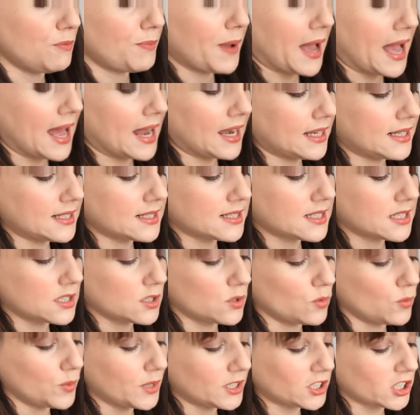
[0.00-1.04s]
Palette,
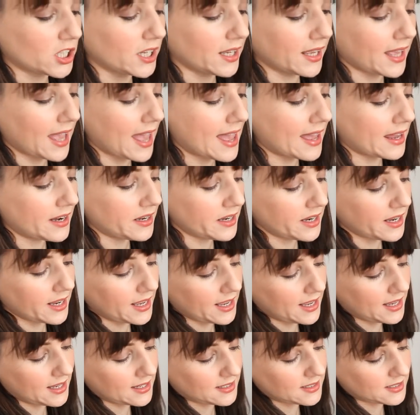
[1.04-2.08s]
which again
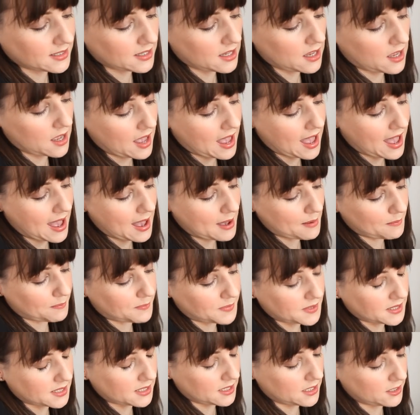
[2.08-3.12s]
is
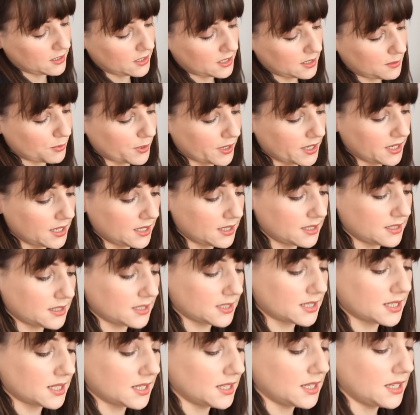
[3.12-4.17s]
absolutely
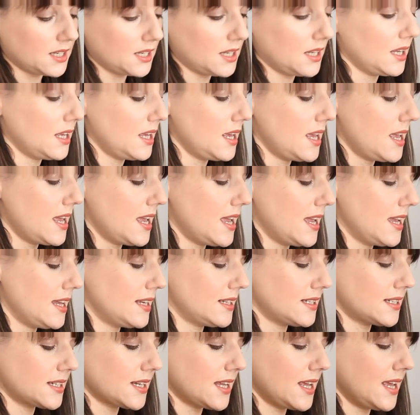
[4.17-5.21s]
brilliant.
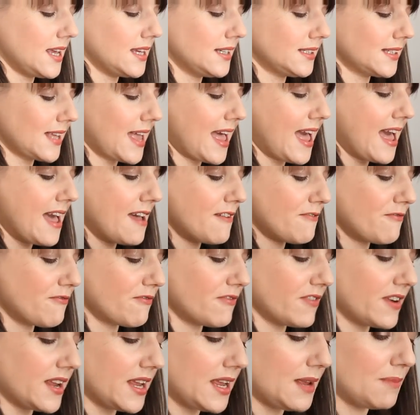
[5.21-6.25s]
It is
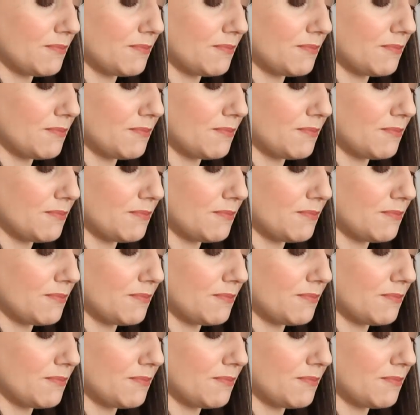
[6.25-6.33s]
every